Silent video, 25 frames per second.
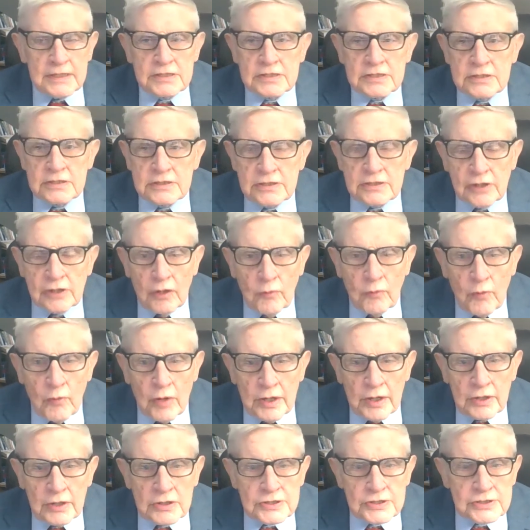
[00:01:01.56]
until
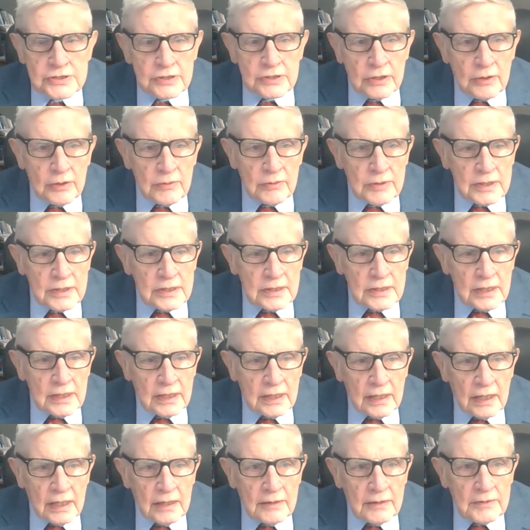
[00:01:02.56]
1 or so,
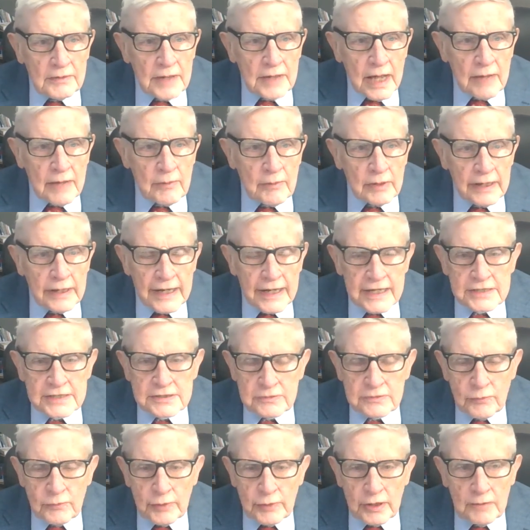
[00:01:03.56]
I will
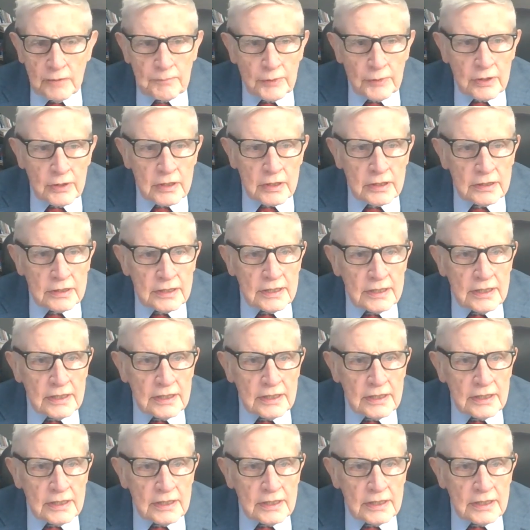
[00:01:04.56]
ask Will Burke,